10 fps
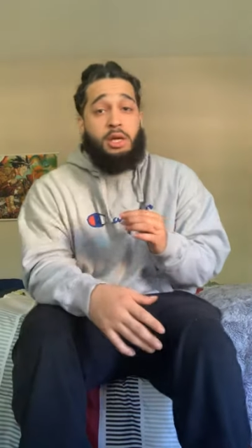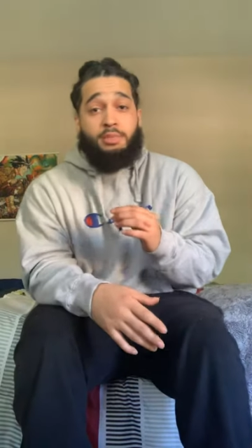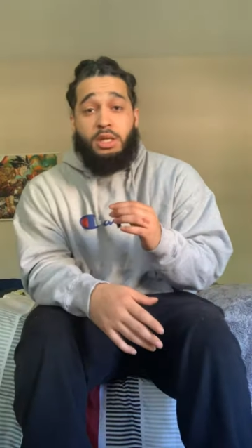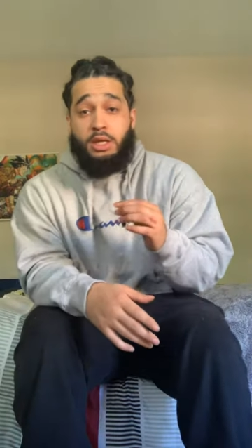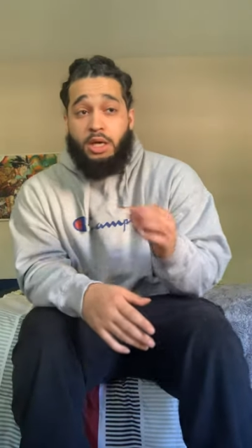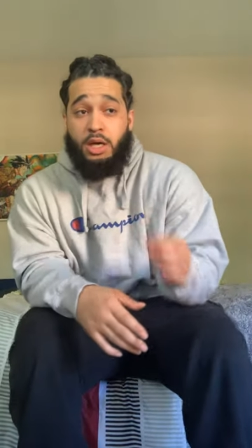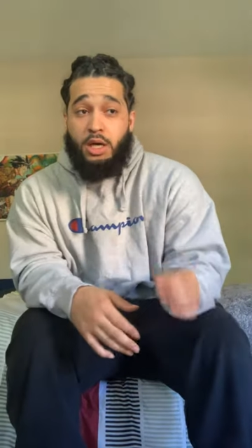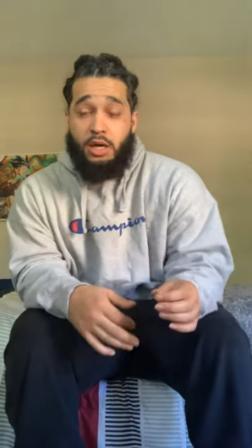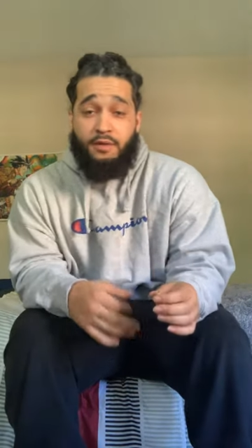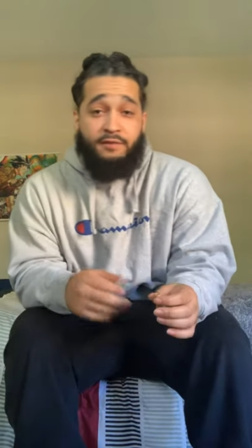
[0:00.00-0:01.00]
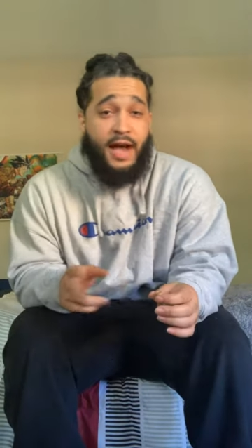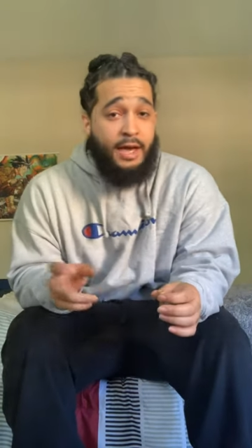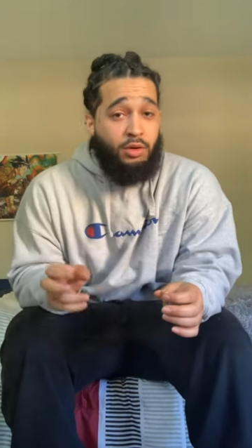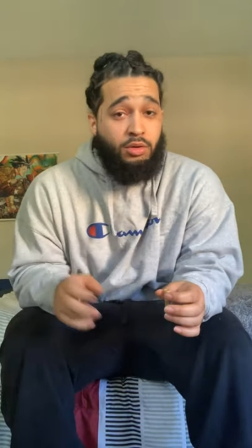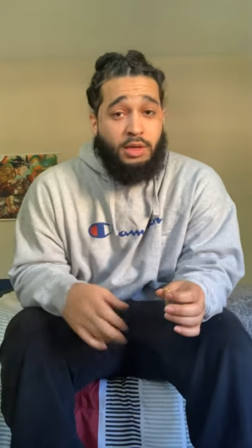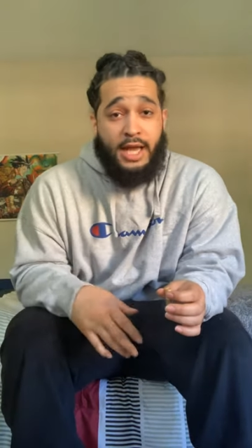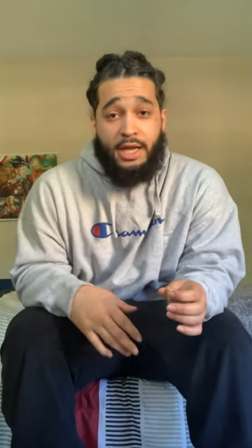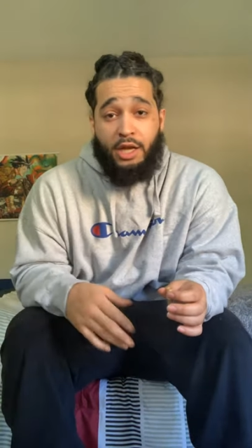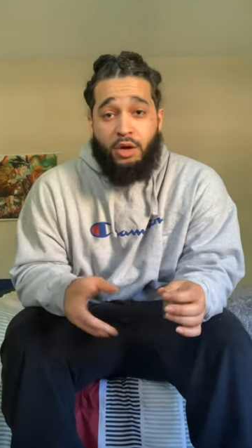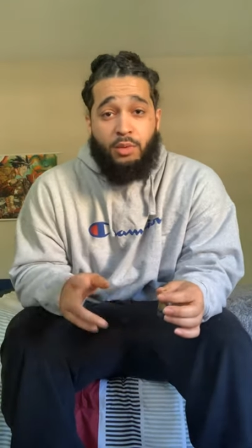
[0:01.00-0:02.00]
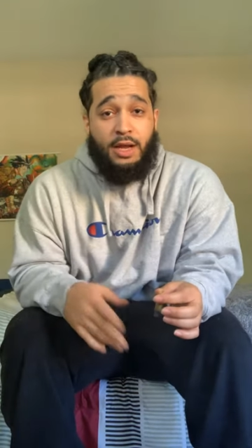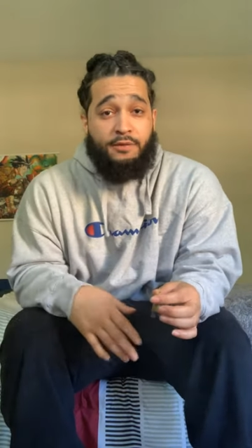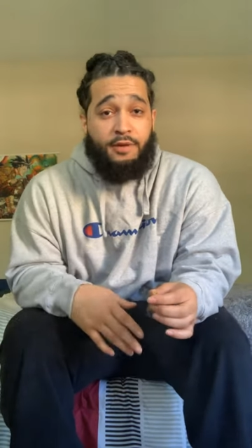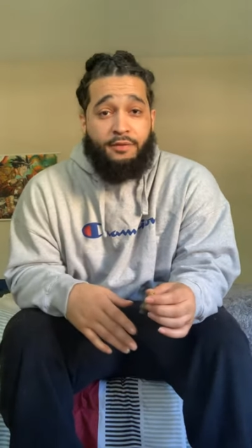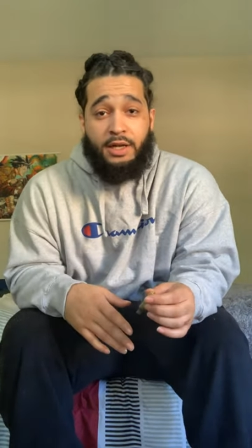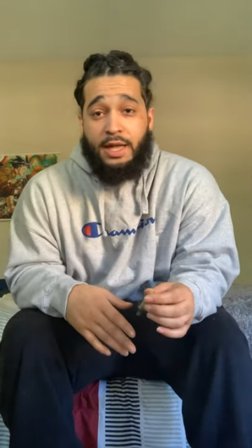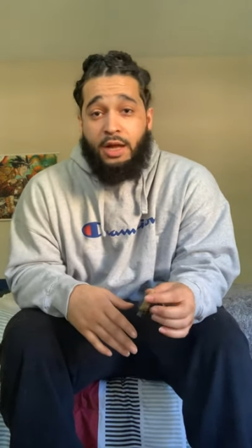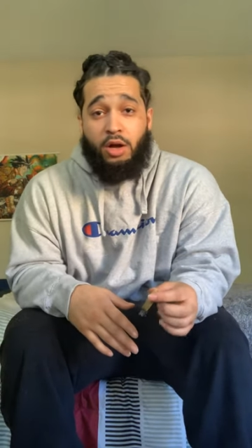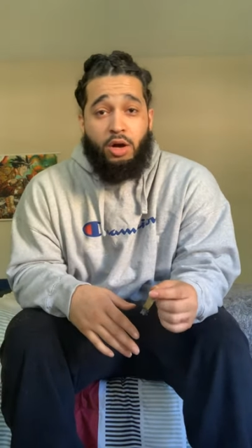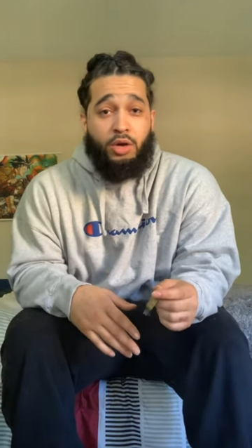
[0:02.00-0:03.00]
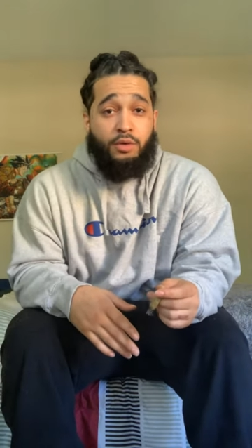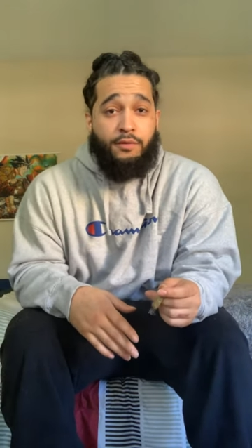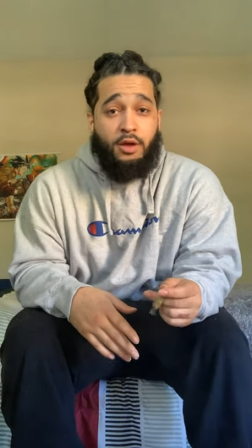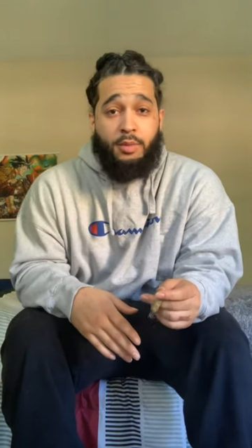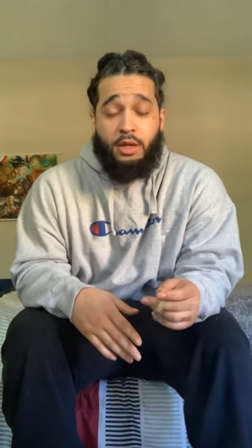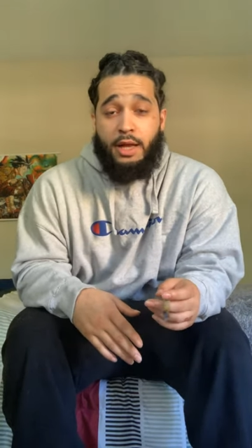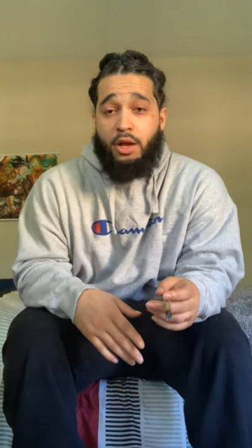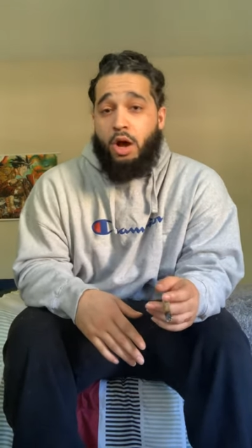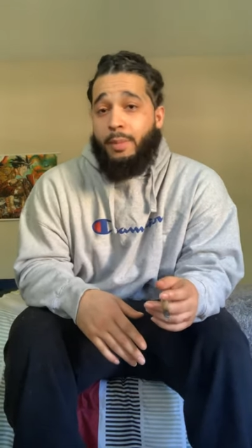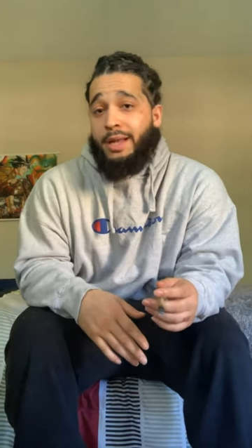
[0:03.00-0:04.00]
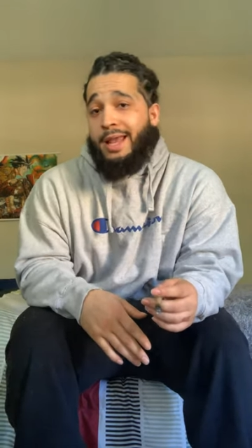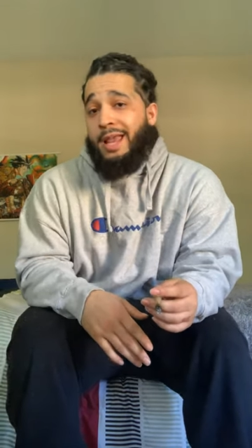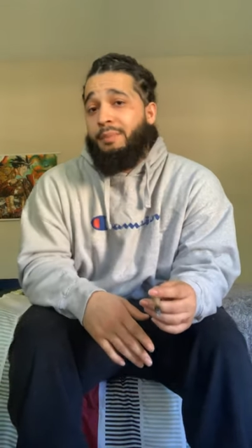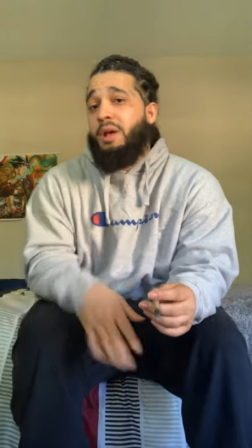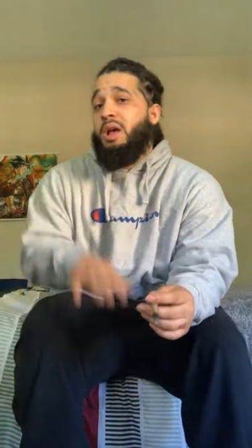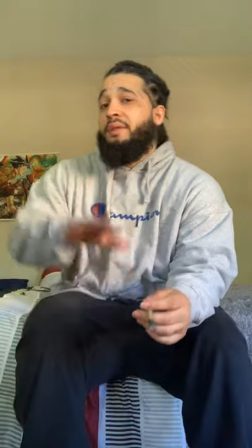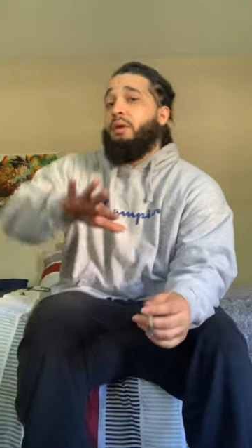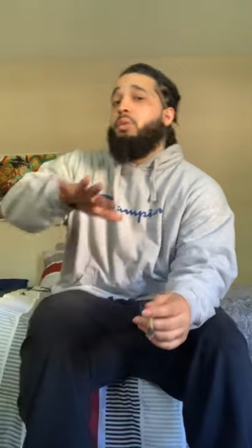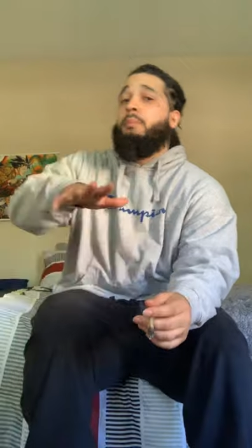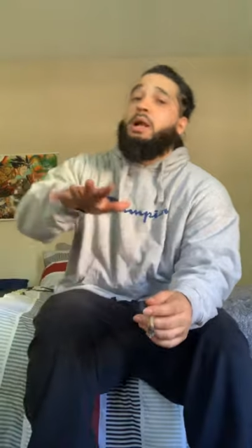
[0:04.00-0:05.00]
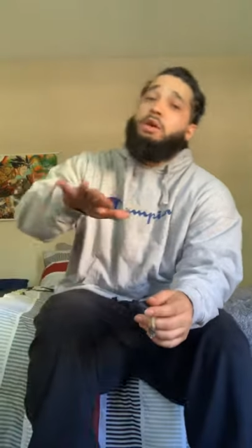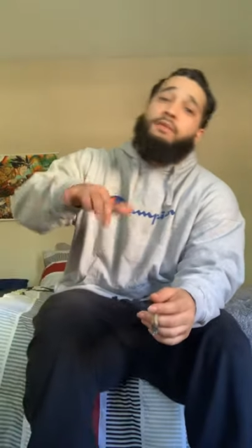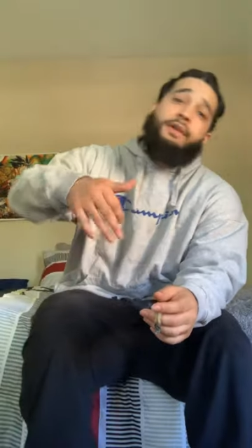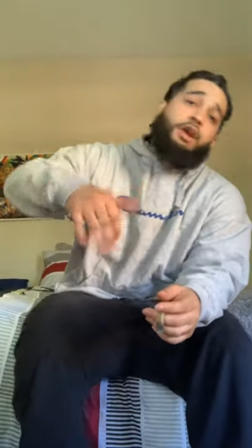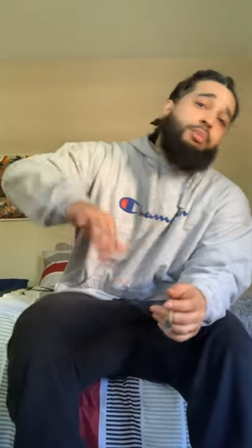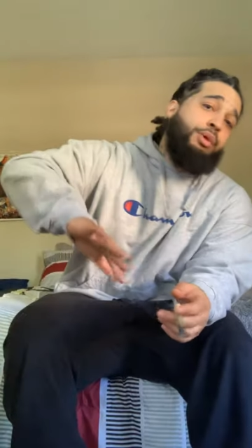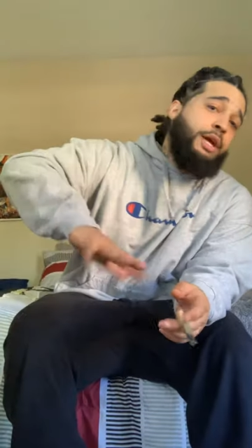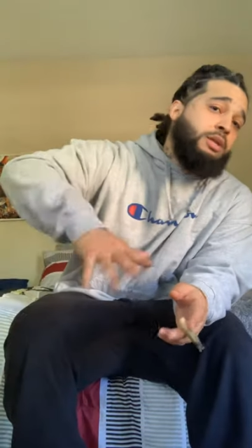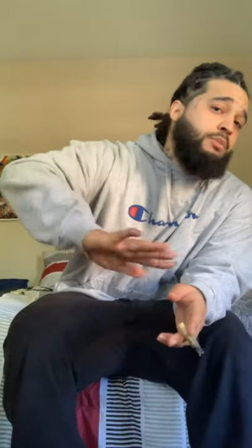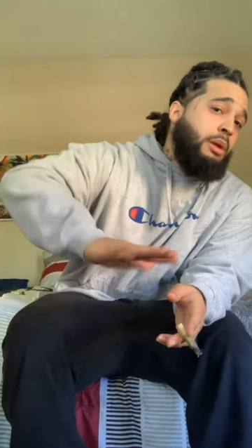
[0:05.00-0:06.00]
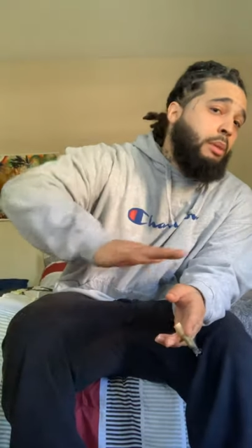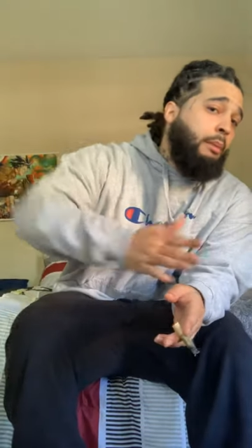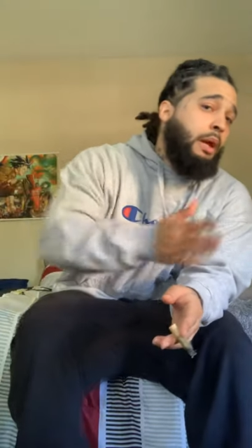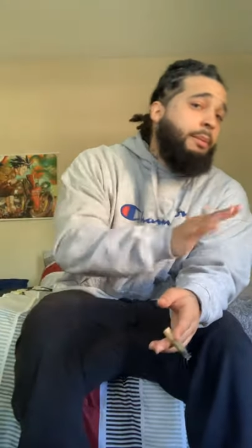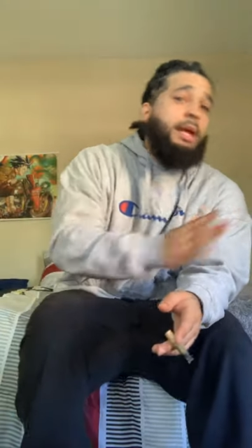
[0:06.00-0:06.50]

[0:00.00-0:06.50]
up to the uh, vital lady or whatever the fuck they call. You feel me? They call my name. They run my little fingerprints. Bing, bing, bing,